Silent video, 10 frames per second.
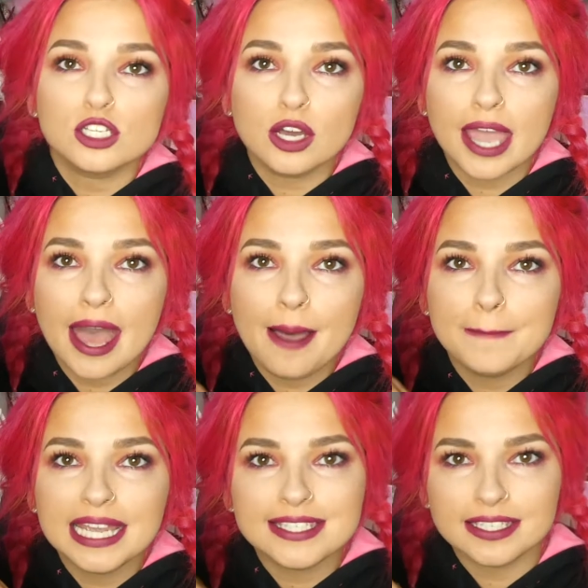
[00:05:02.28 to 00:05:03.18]
look how
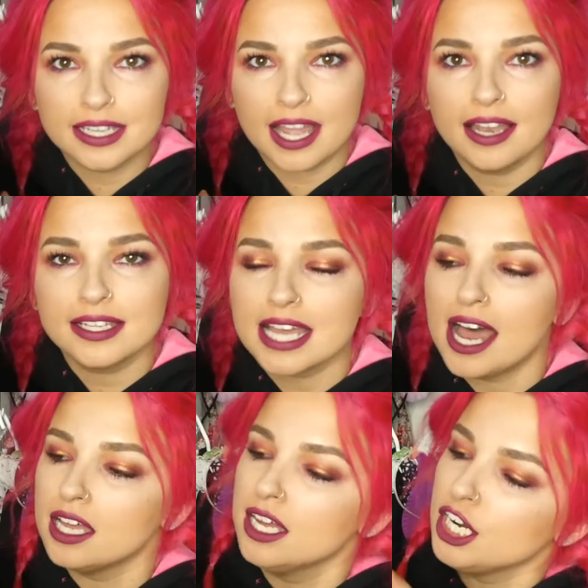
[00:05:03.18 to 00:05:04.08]
amazing the colours
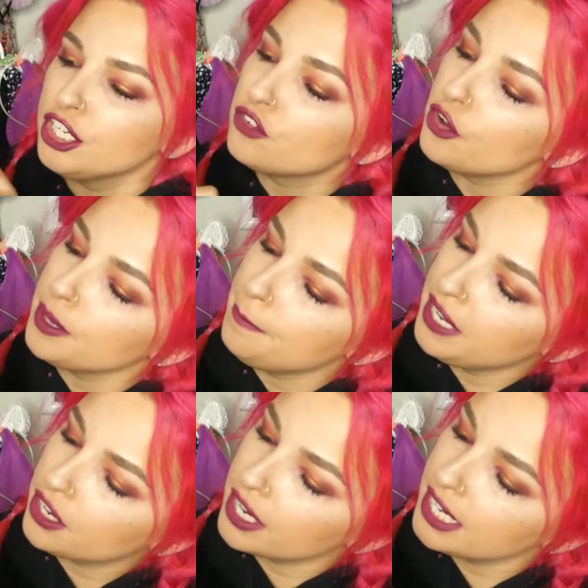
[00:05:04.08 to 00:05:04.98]
are. You've got your
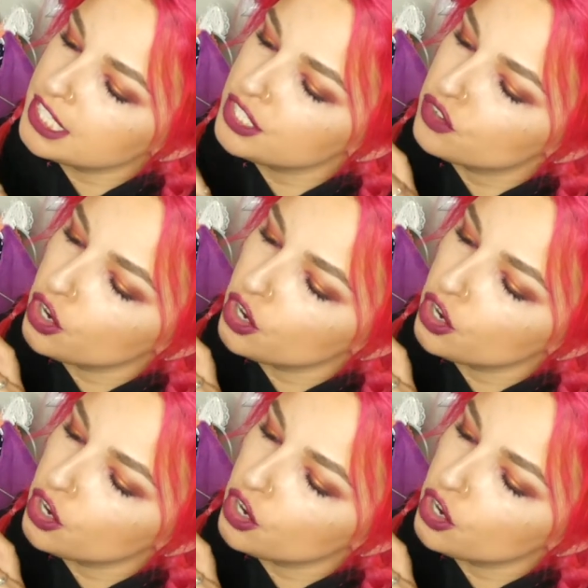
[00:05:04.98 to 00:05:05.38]
berries, you've